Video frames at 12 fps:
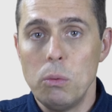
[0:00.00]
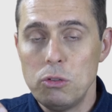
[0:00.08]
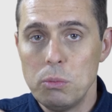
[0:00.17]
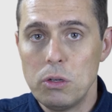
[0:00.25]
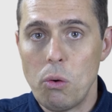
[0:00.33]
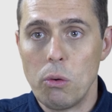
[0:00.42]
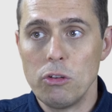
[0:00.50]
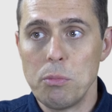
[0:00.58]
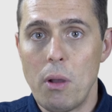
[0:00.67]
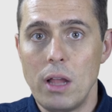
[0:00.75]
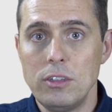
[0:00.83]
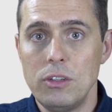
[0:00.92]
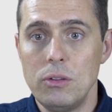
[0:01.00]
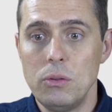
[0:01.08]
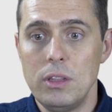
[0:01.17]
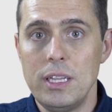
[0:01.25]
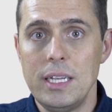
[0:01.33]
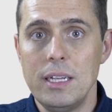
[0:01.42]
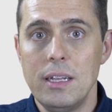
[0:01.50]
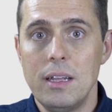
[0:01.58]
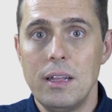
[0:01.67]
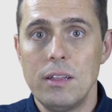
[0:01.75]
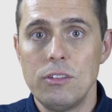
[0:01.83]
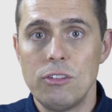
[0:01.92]
which would correspond to the
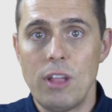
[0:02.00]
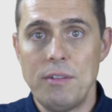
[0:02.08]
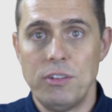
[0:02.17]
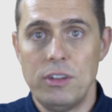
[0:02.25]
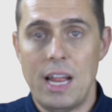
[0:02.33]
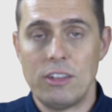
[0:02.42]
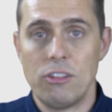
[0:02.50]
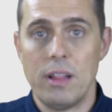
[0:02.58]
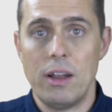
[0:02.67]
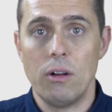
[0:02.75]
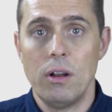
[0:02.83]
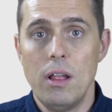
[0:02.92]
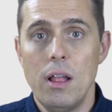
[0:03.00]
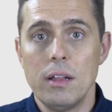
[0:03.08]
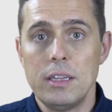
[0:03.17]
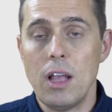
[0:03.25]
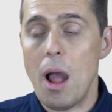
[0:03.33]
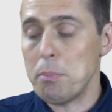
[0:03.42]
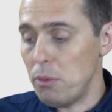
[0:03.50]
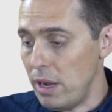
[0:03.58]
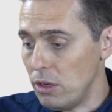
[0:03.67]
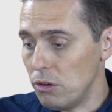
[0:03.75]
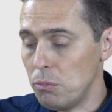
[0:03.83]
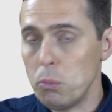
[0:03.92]
ciphertext letter. The
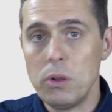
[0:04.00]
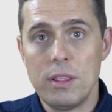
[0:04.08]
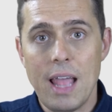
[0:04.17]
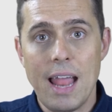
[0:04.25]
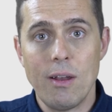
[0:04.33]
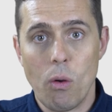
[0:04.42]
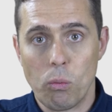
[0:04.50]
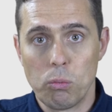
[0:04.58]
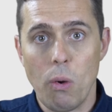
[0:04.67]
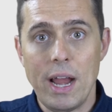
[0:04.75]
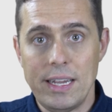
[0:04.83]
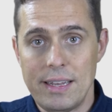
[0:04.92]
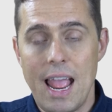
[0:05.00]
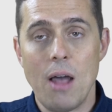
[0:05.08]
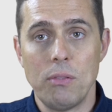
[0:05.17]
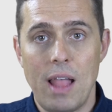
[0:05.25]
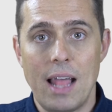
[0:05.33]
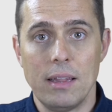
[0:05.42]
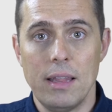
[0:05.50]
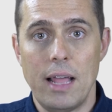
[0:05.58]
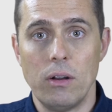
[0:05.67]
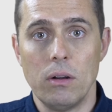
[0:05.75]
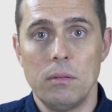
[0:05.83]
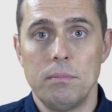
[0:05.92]
operator would then write down that
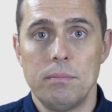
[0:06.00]
letter.